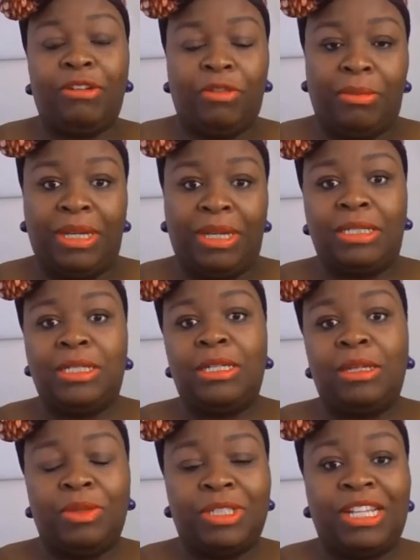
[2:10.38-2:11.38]
from London.
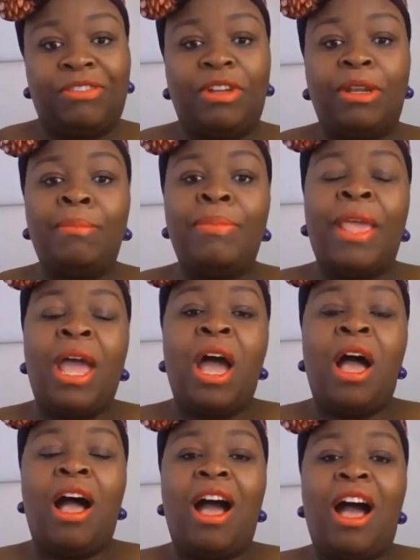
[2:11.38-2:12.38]
There were seven.
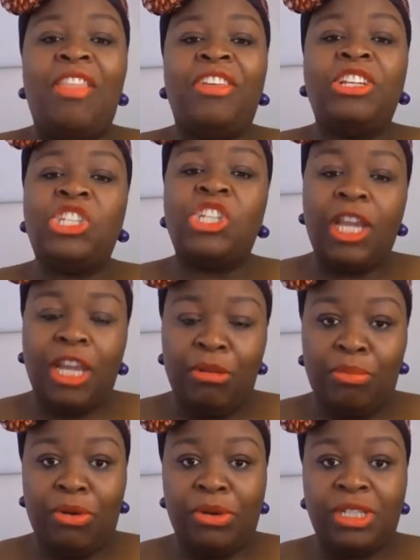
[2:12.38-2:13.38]
The check-in
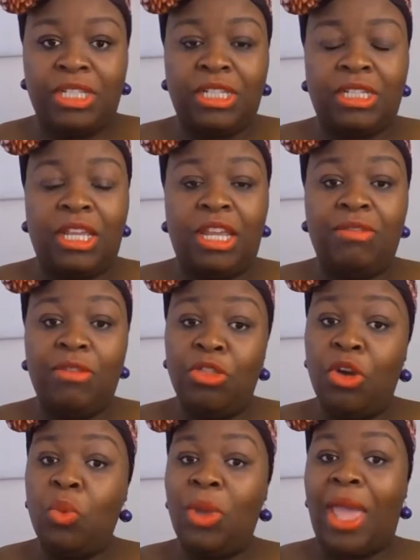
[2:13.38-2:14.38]
process, even
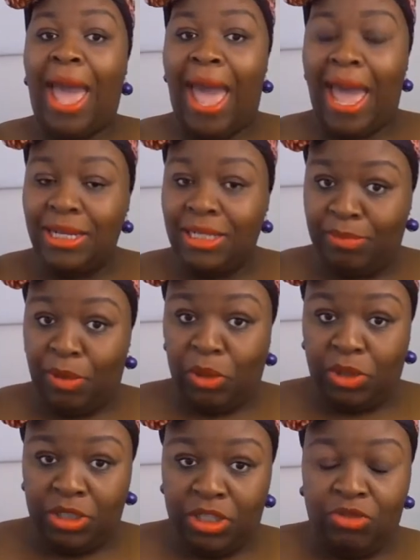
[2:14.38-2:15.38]
though we had
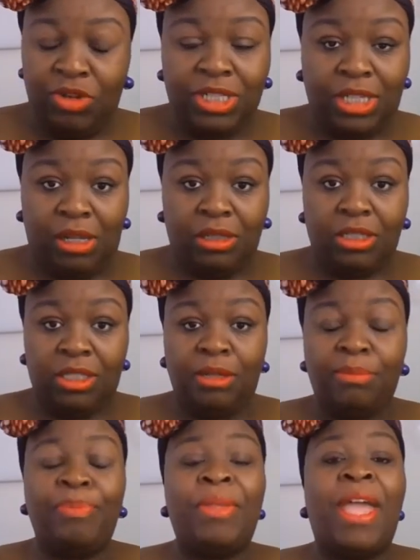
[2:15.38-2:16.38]
spoken to the Ritz-Carlton
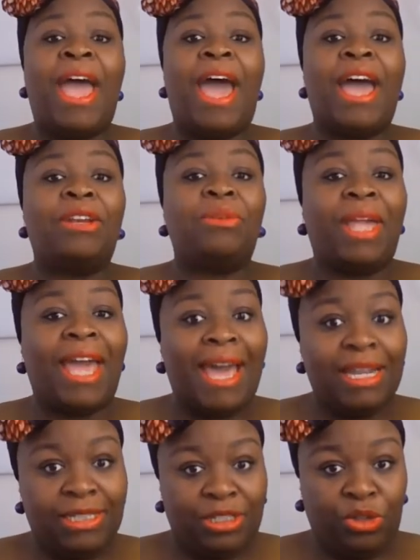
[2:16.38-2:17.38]
and we
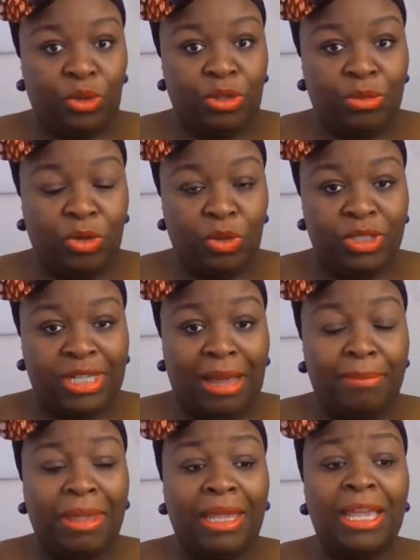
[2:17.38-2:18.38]
had told them who's
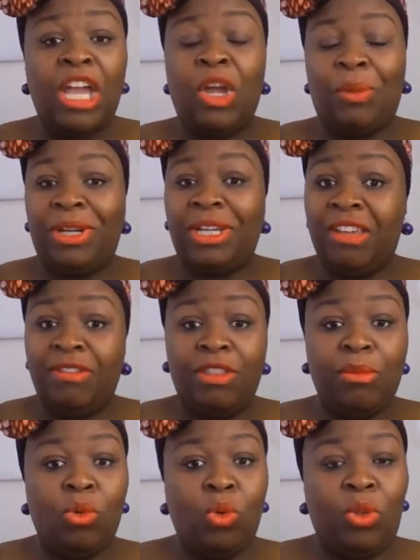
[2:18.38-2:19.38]
coming, we'd given
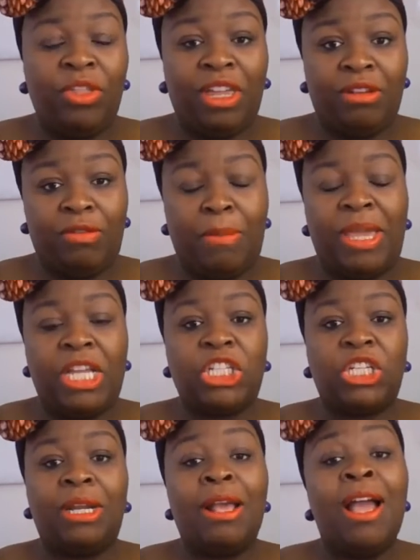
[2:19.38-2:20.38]
them all the
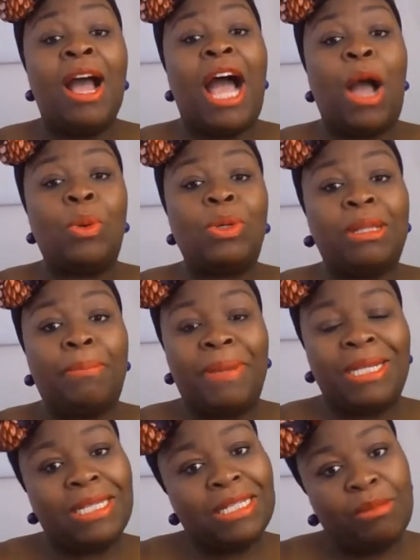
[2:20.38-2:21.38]
information, I was a
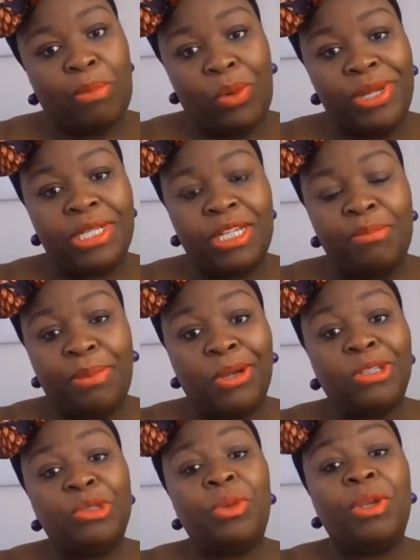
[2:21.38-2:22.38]
bit disappointed
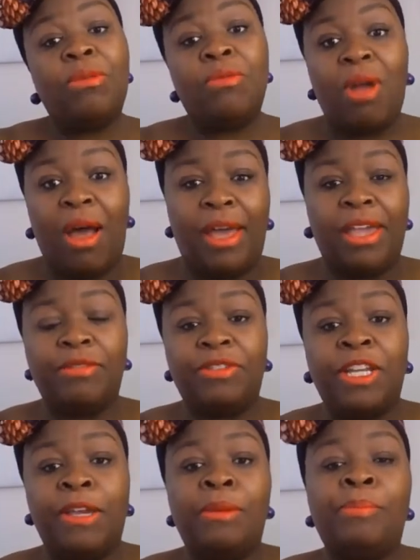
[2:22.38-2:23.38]
because we arrived
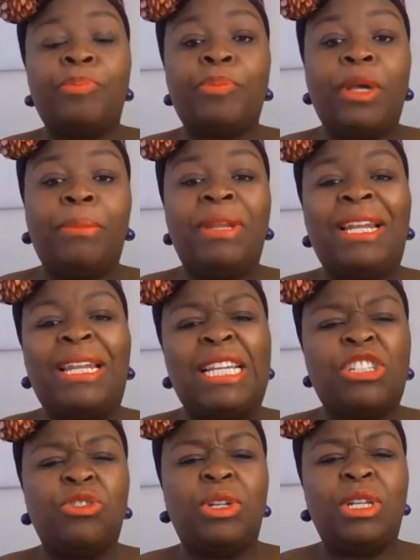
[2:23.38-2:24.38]
a bit
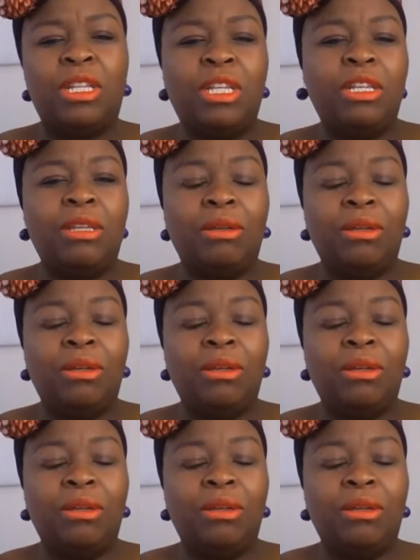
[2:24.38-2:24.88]
later on in the